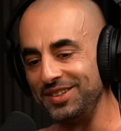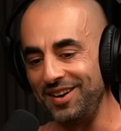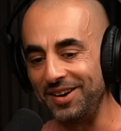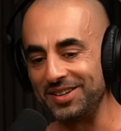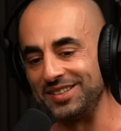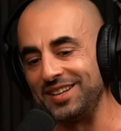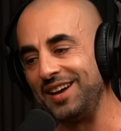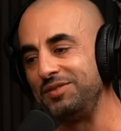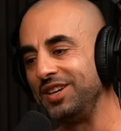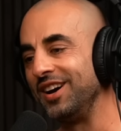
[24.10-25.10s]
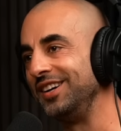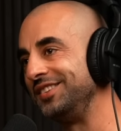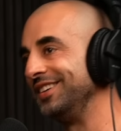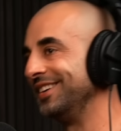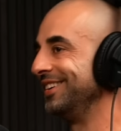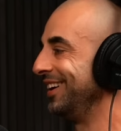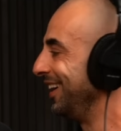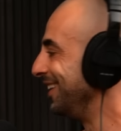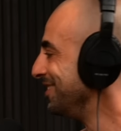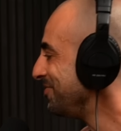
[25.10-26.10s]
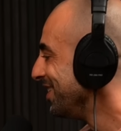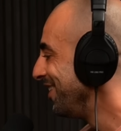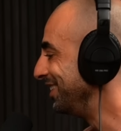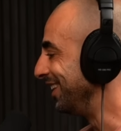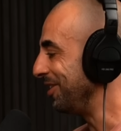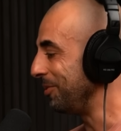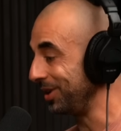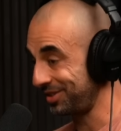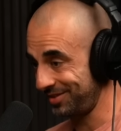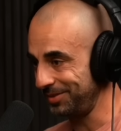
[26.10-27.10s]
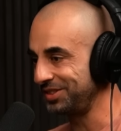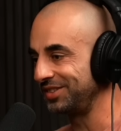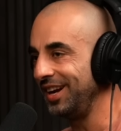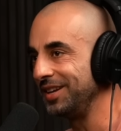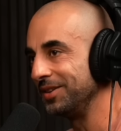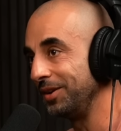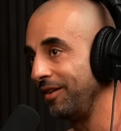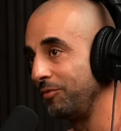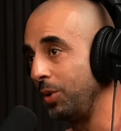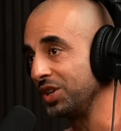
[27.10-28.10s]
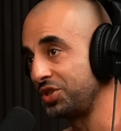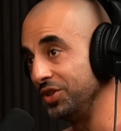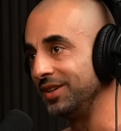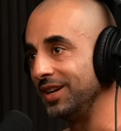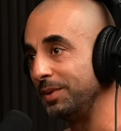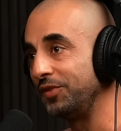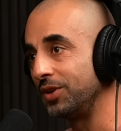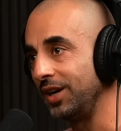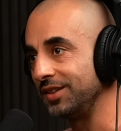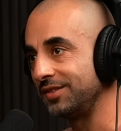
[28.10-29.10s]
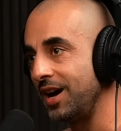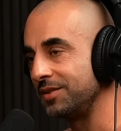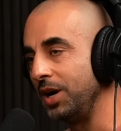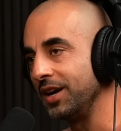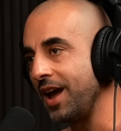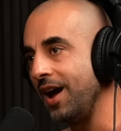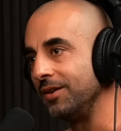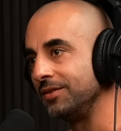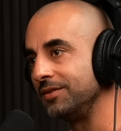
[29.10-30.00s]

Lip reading: honor to have you guys here. I was just saying, I've watched you, before I started my account.